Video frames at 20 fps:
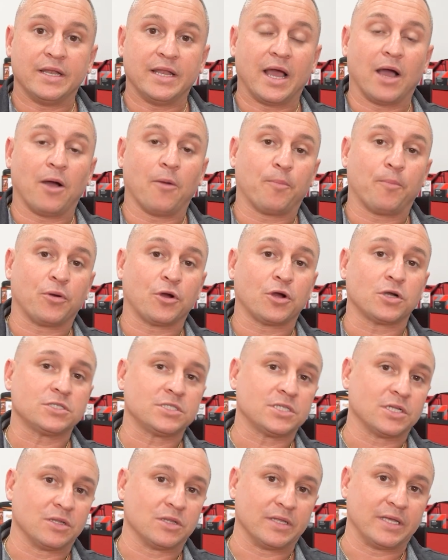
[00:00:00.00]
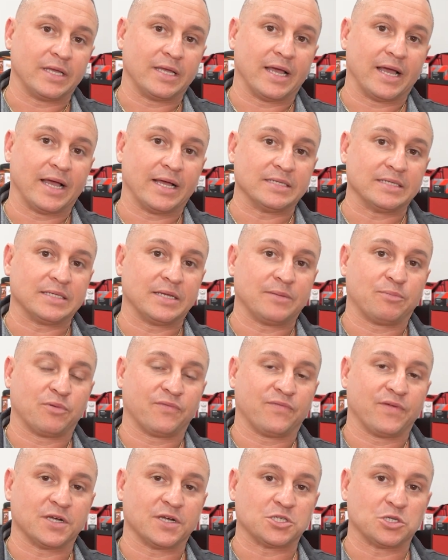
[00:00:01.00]
Now, personally, as a
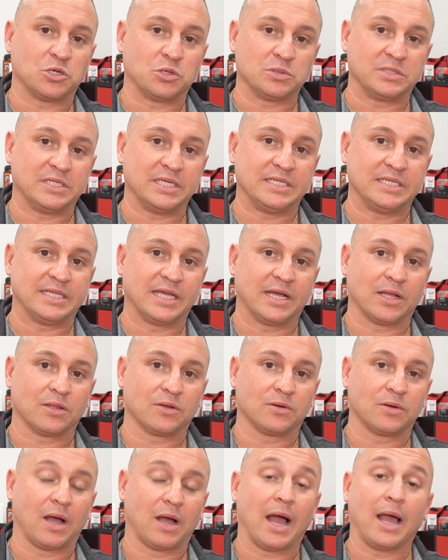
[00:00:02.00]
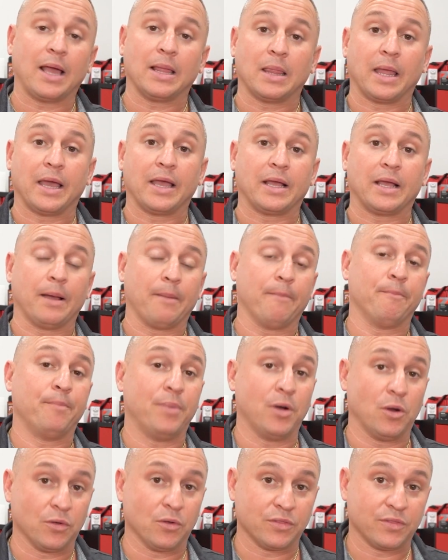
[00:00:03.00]
professional detailer, I like
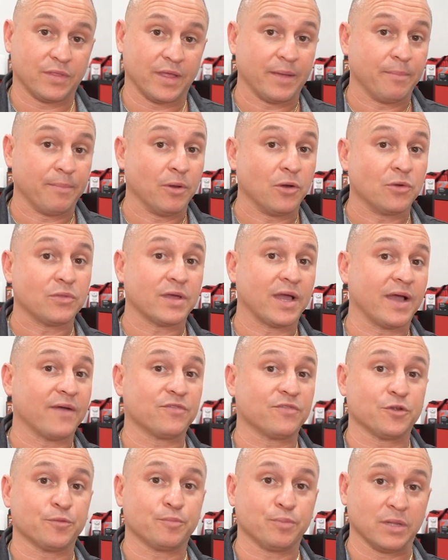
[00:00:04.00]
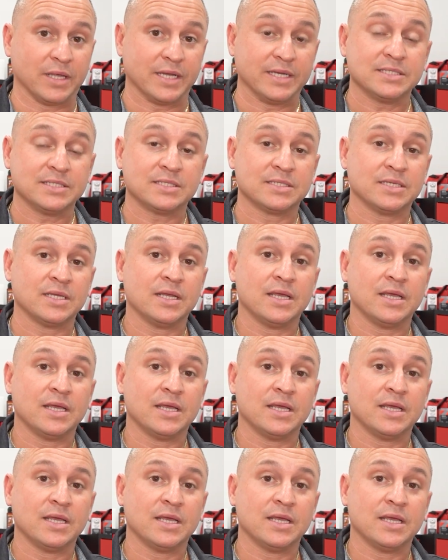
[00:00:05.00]
both. They both have their place.